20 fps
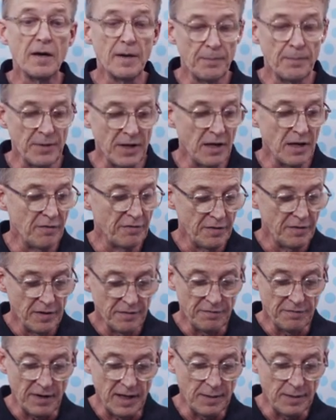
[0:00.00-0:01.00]
if
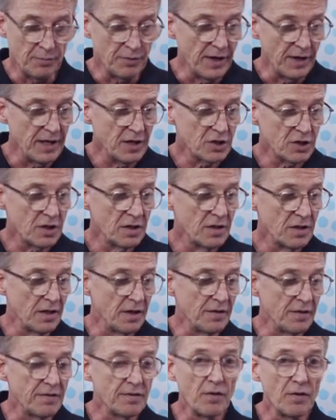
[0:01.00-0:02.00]
vibration
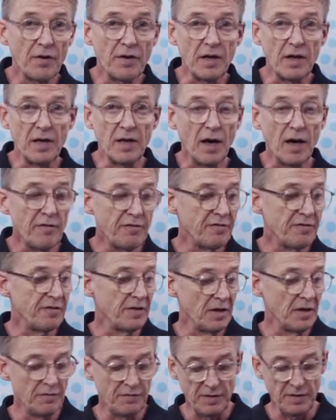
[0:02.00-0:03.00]
is not enough,
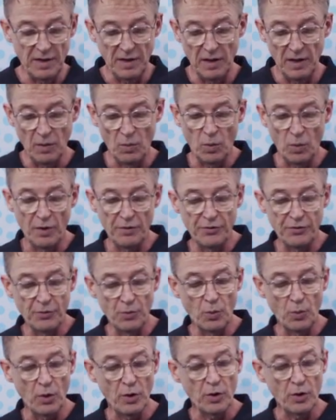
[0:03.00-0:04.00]
if I want to
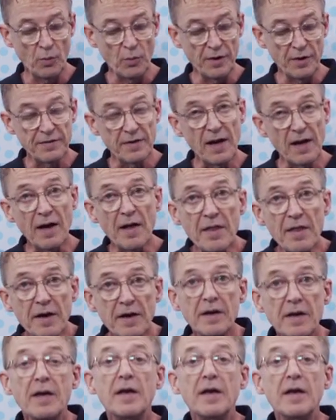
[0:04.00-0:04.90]
work with other